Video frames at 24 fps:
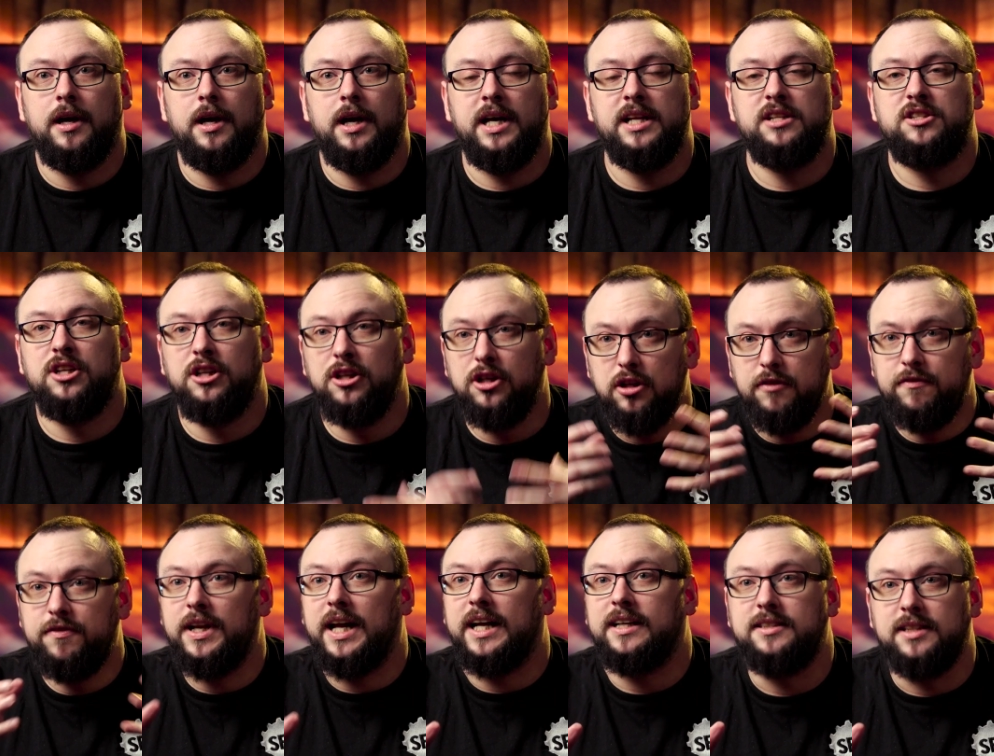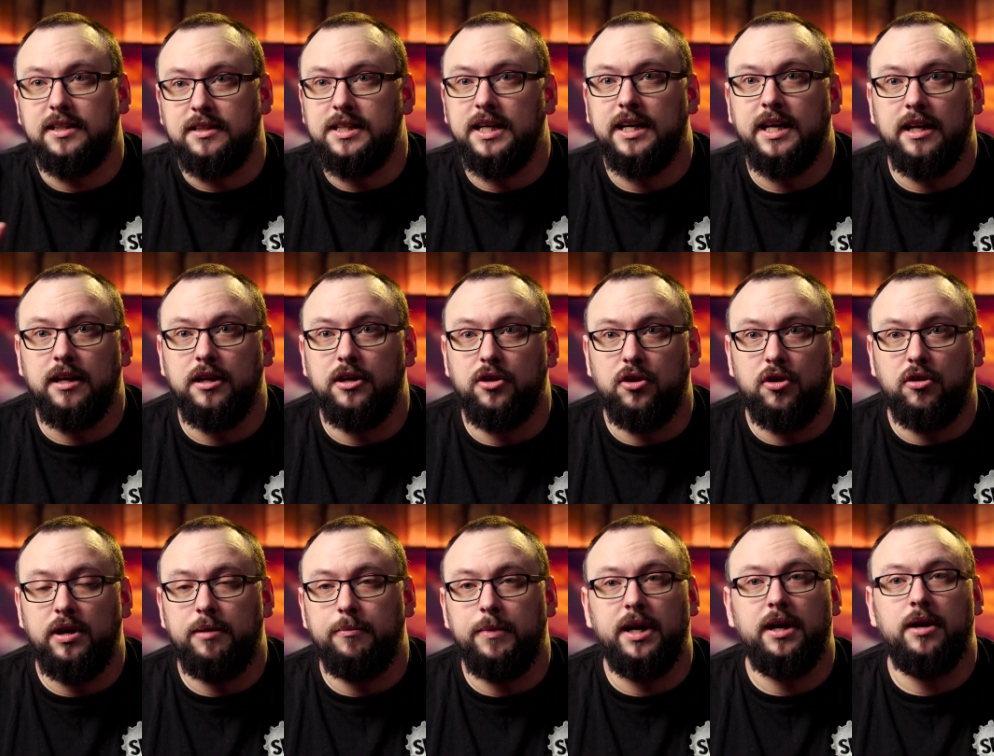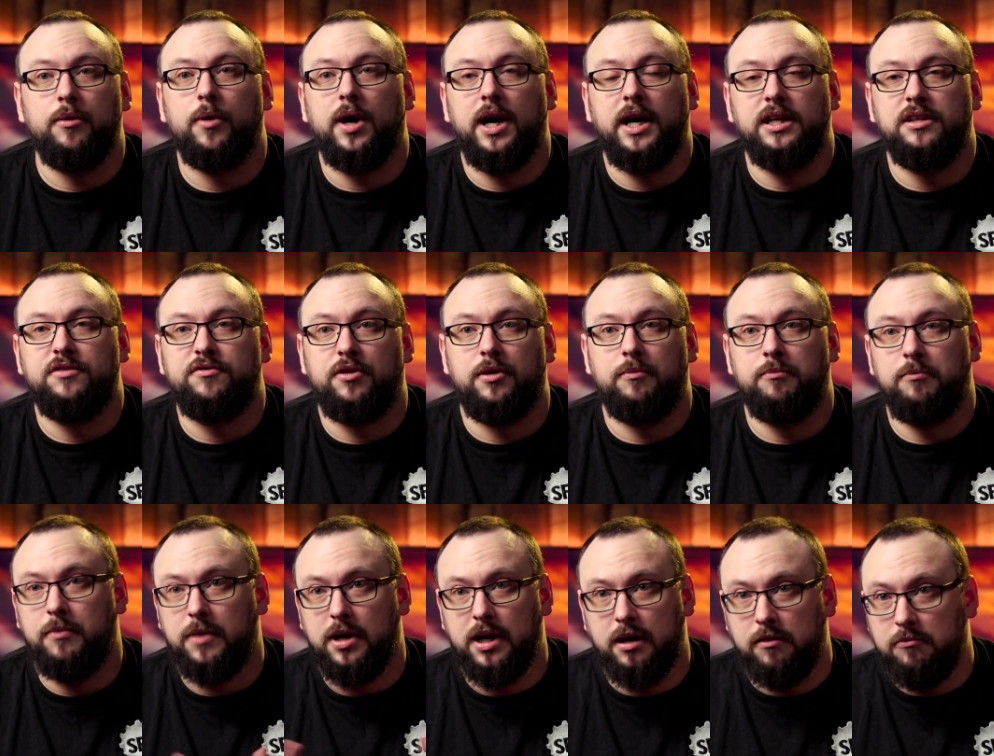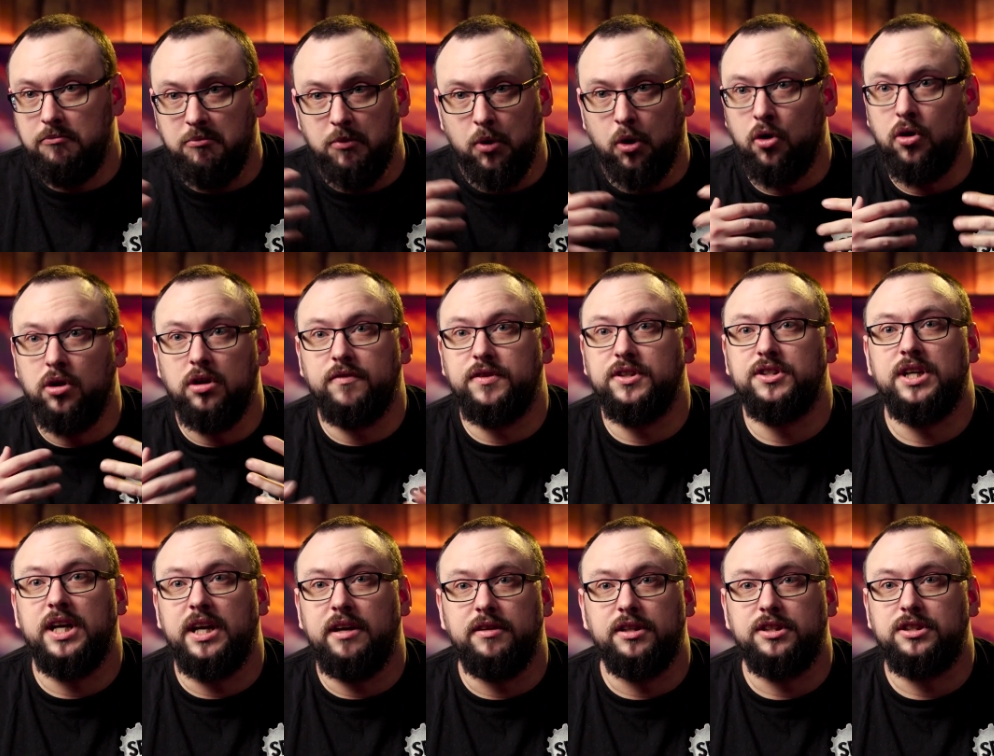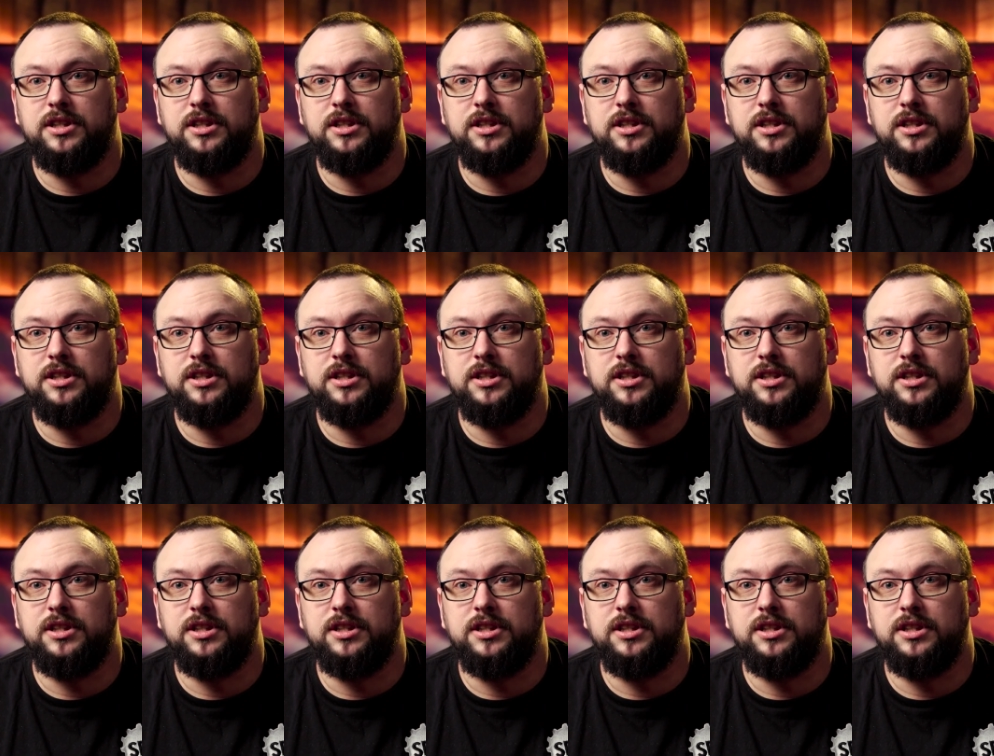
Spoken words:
It's a love letter to Gielinor in many ways from all of us here at